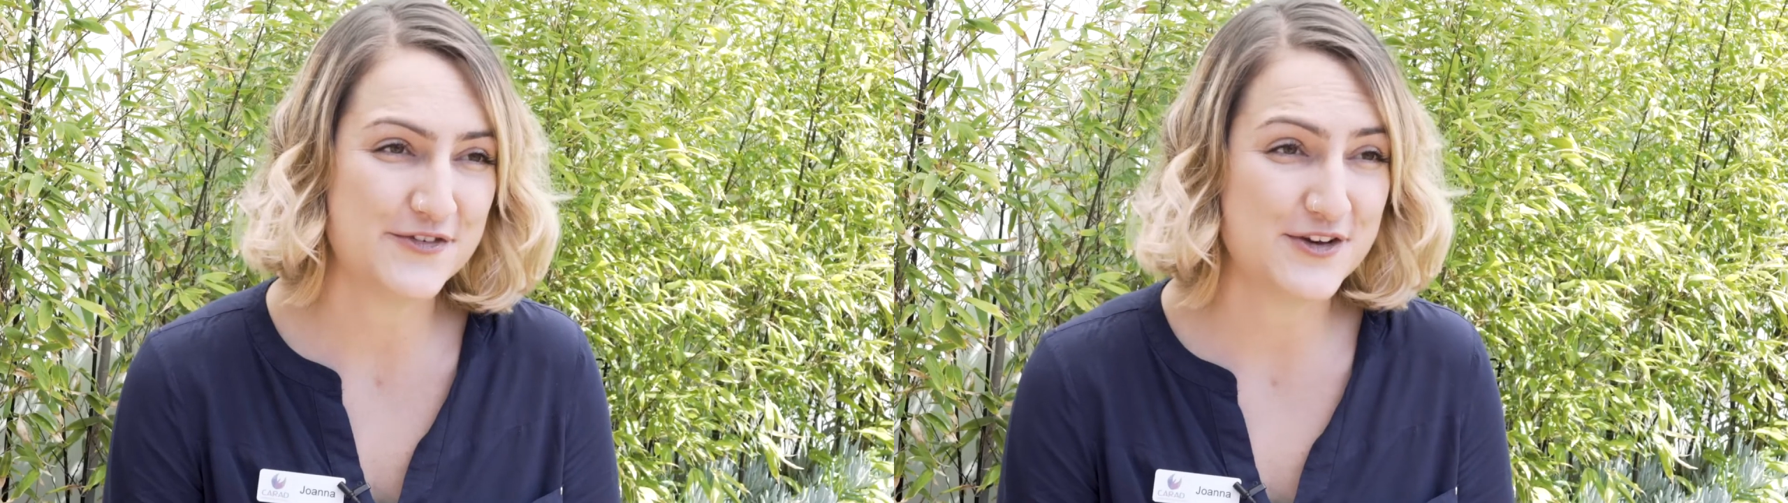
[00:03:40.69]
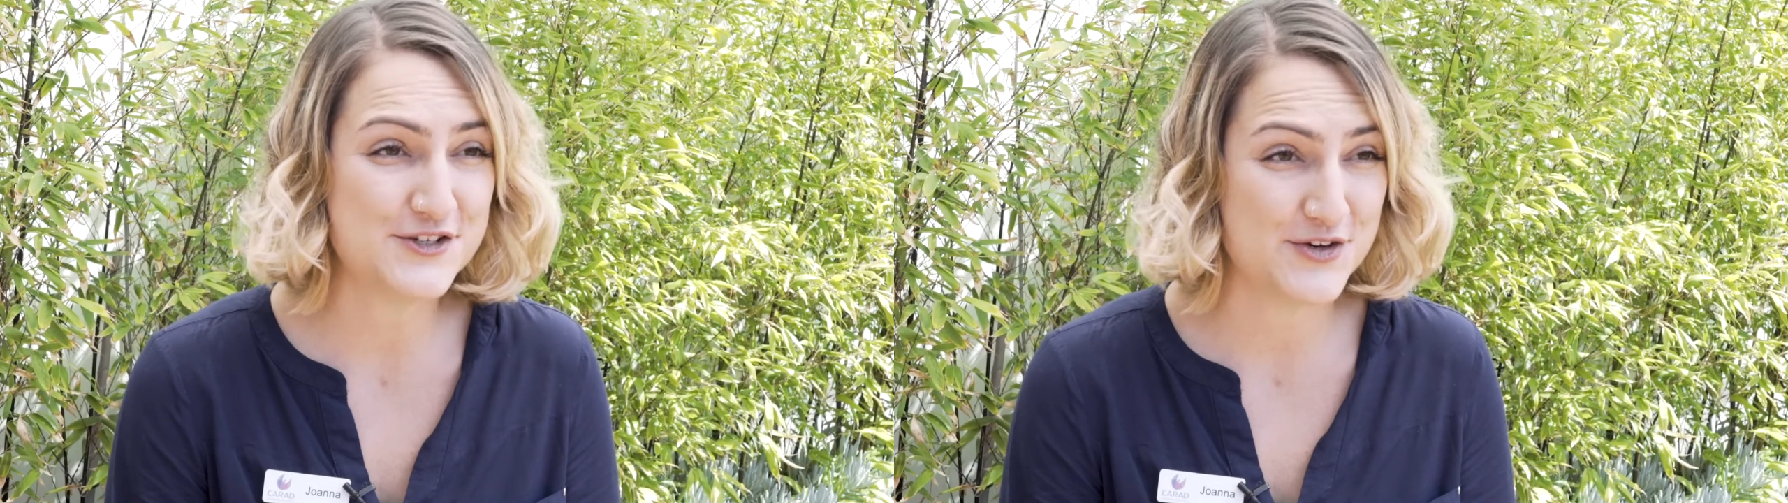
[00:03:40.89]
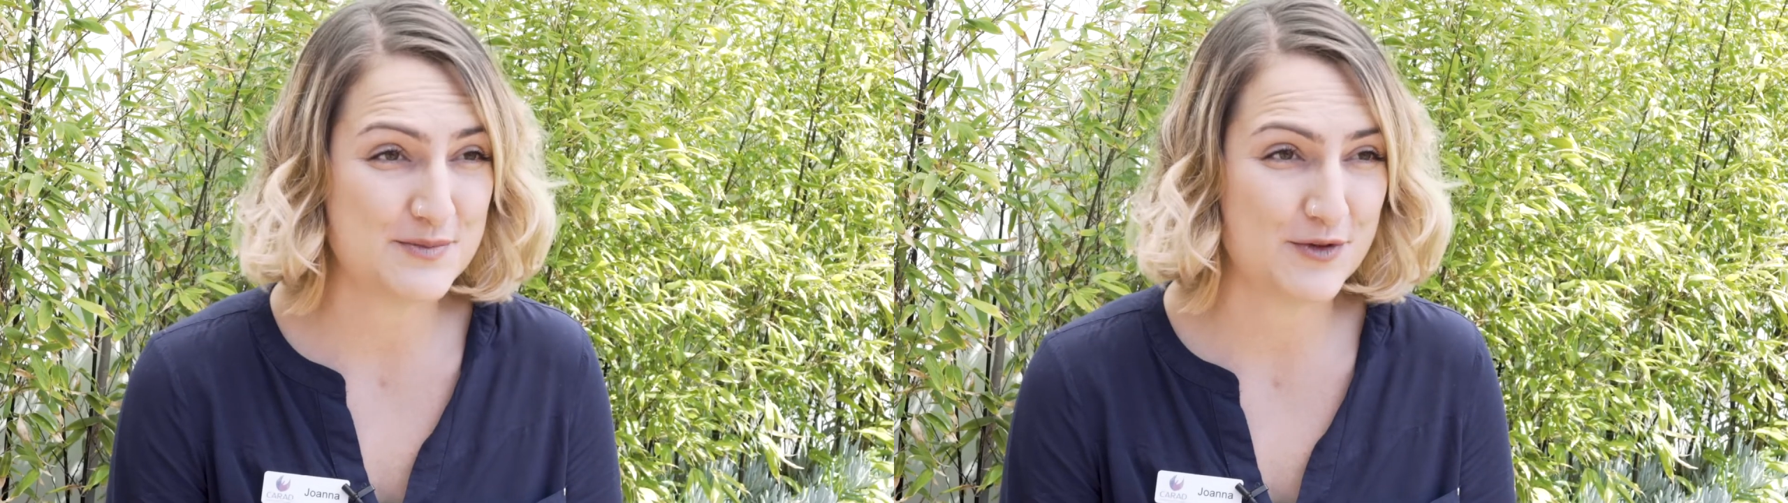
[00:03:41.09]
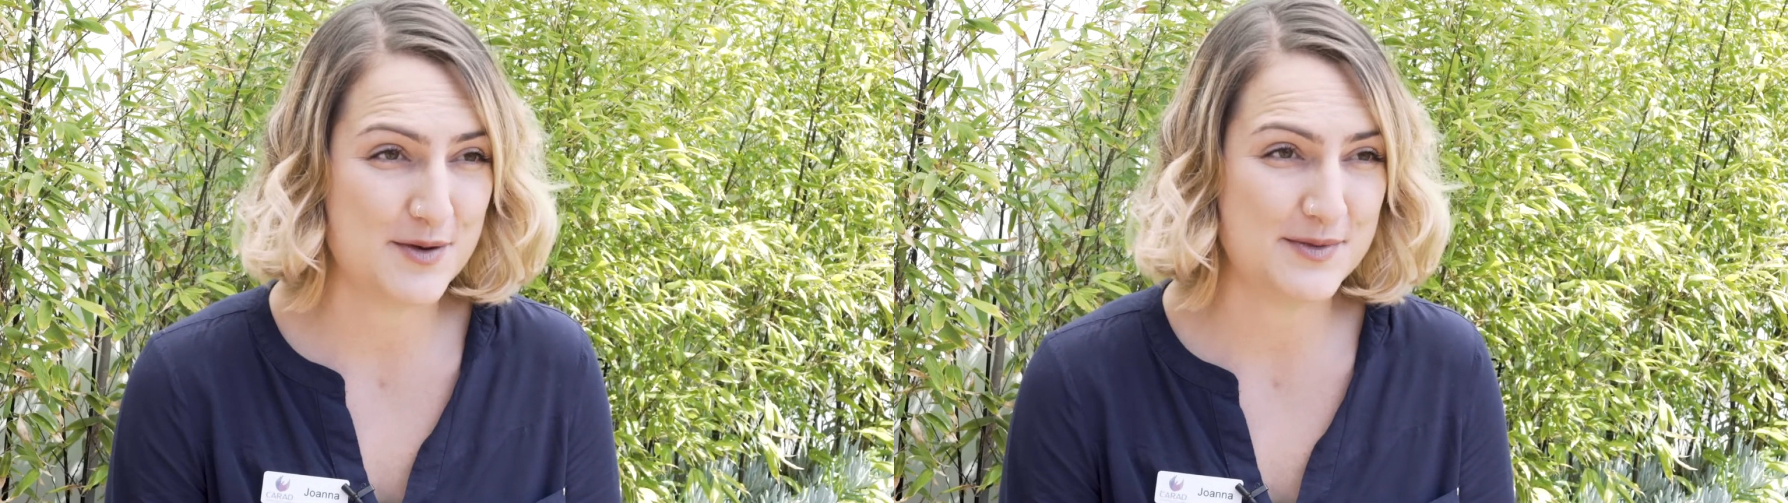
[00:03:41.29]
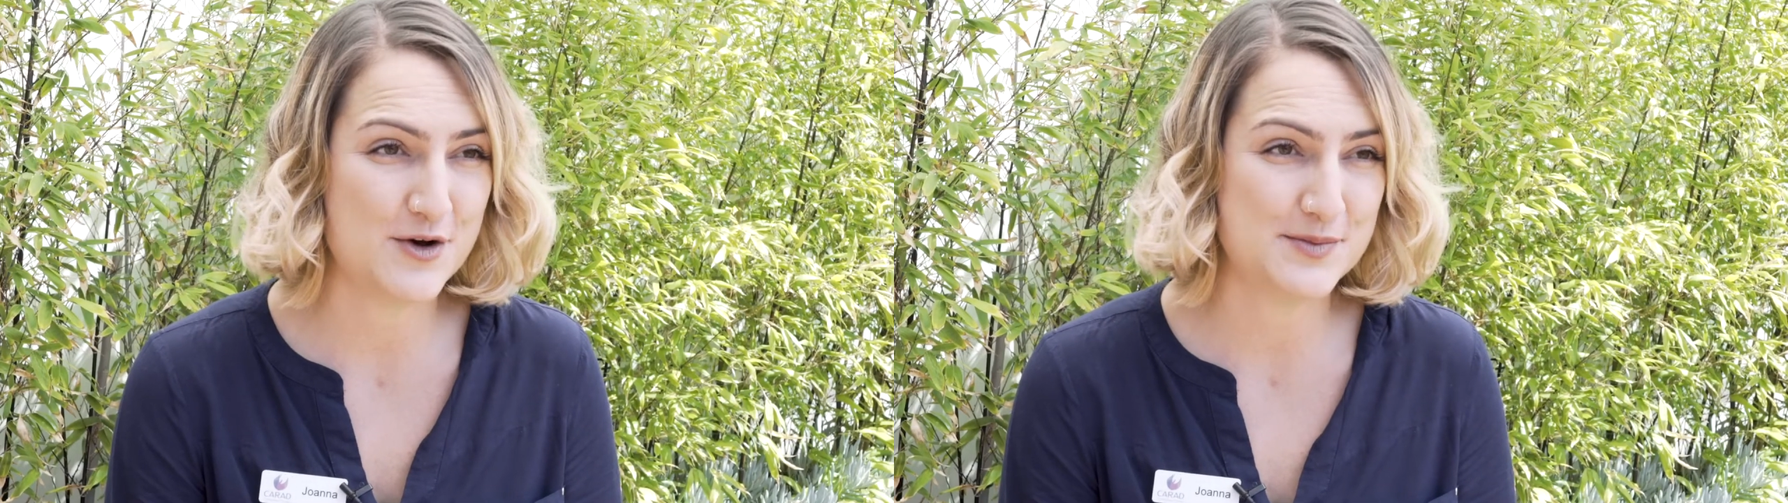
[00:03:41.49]
future
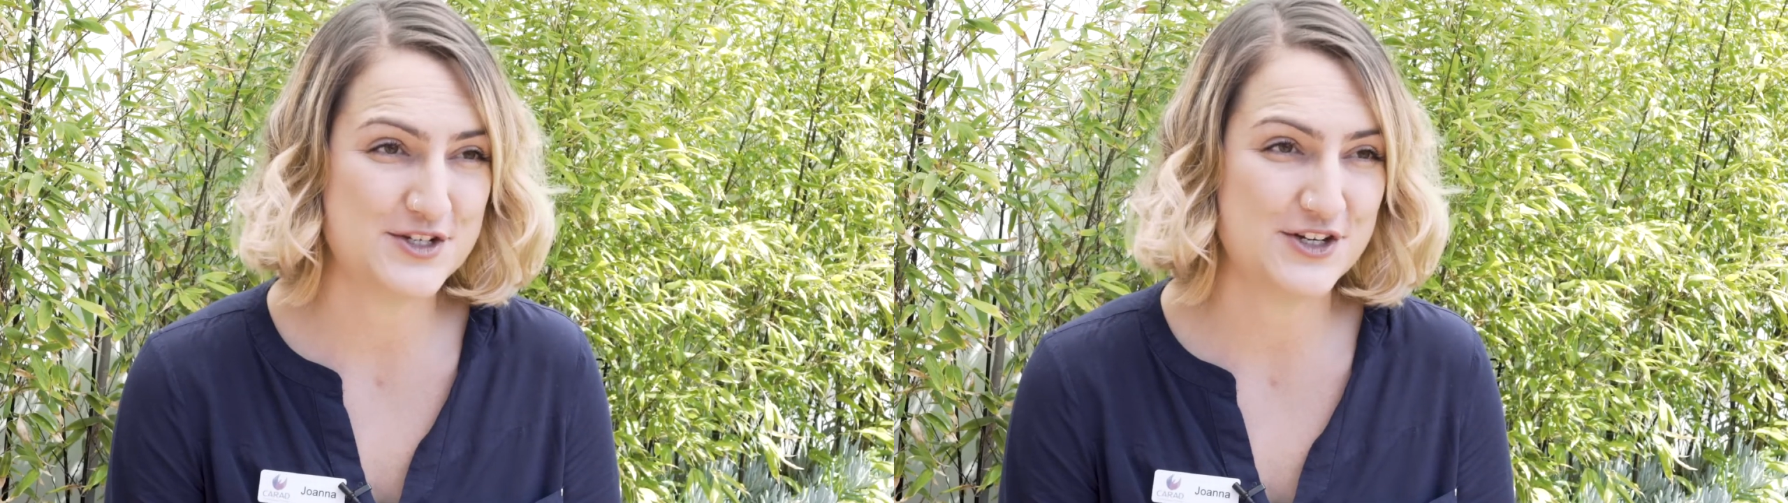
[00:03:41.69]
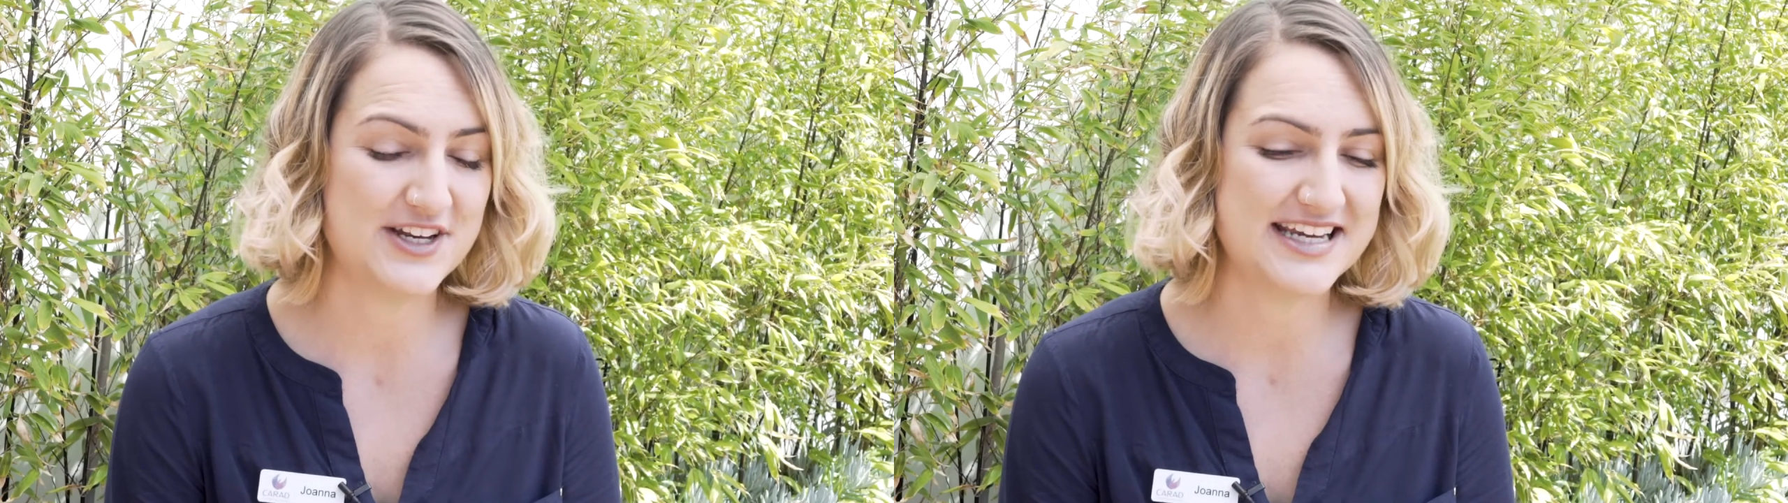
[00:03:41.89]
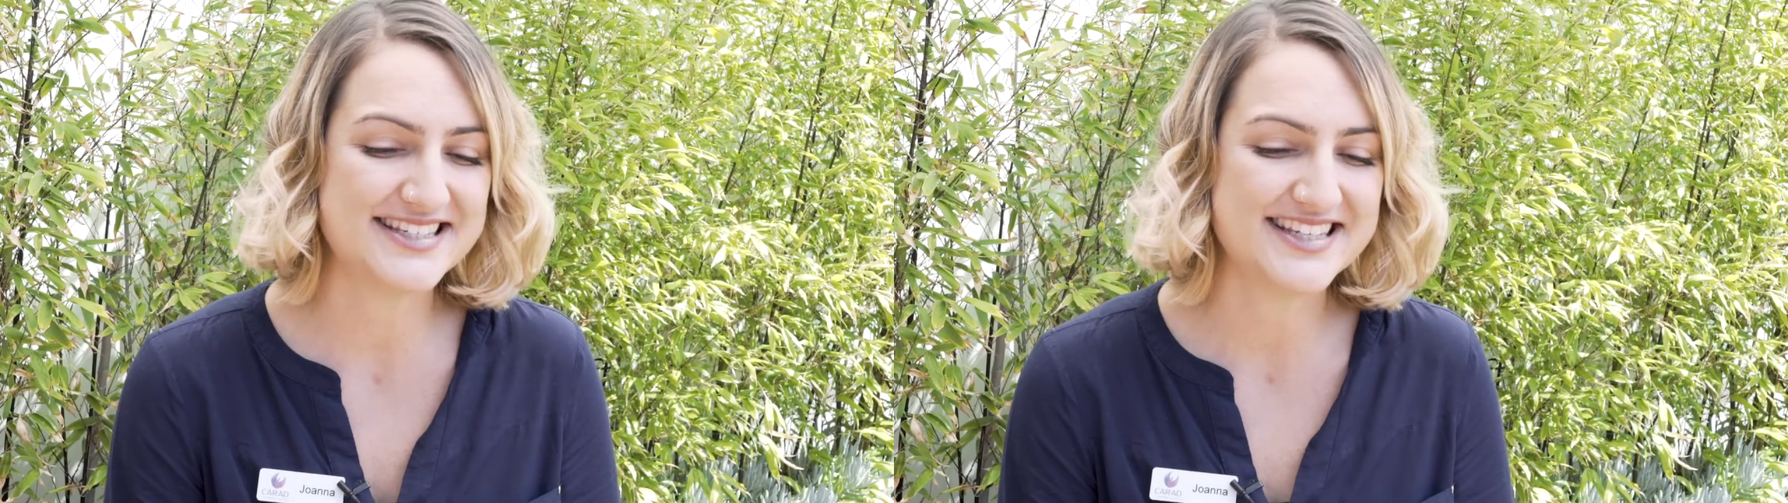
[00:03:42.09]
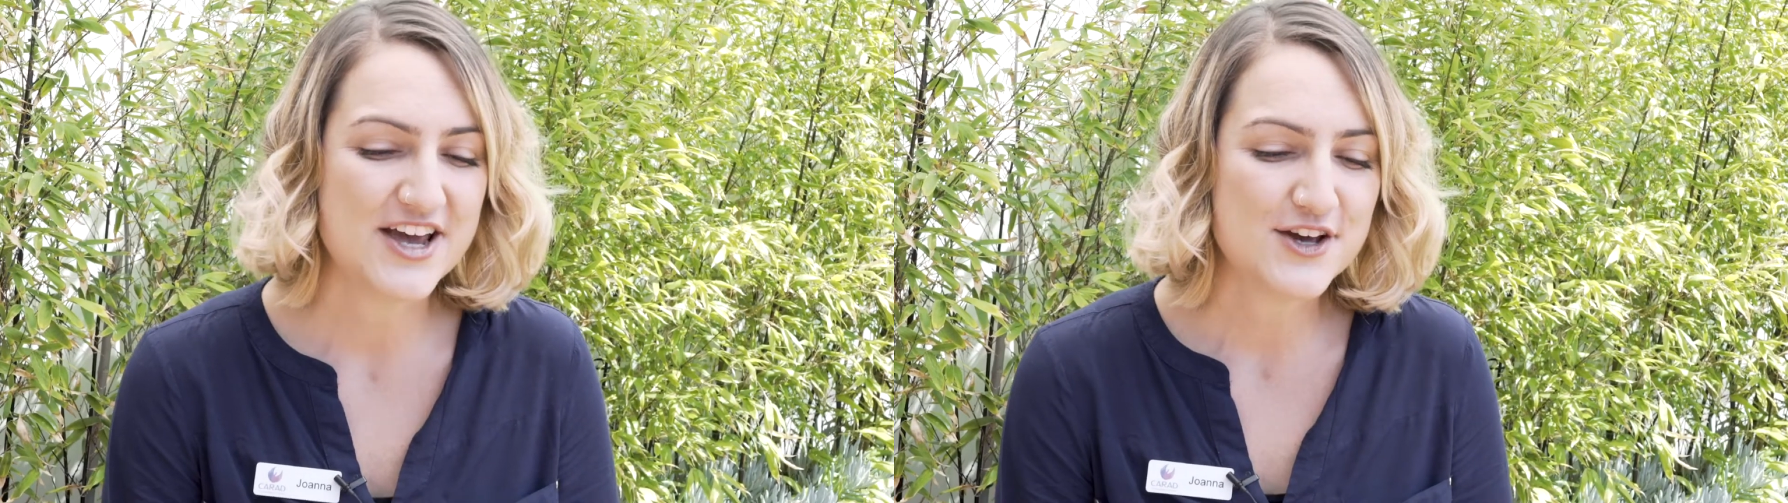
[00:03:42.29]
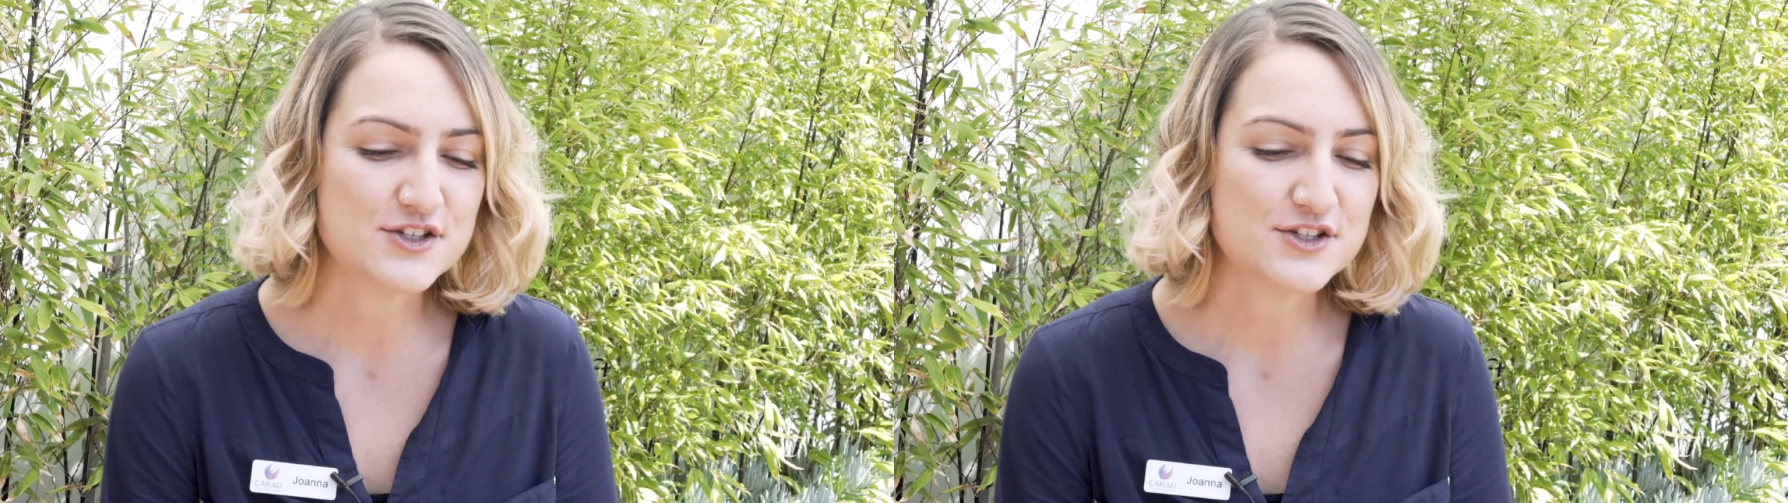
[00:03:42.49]
employment opportunities.